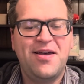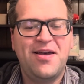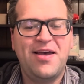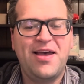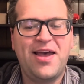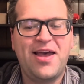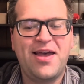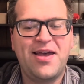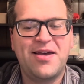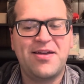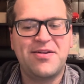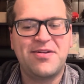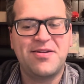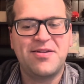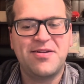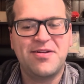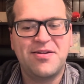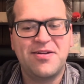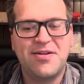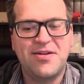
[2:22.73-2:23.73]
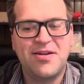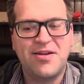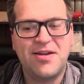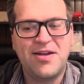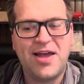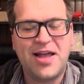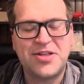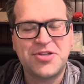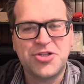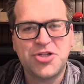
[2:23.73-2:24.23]
And
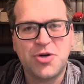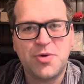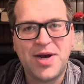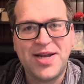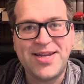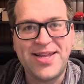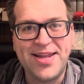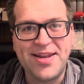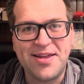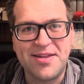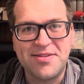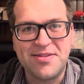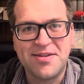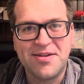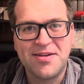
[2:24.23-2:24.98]
so I did it.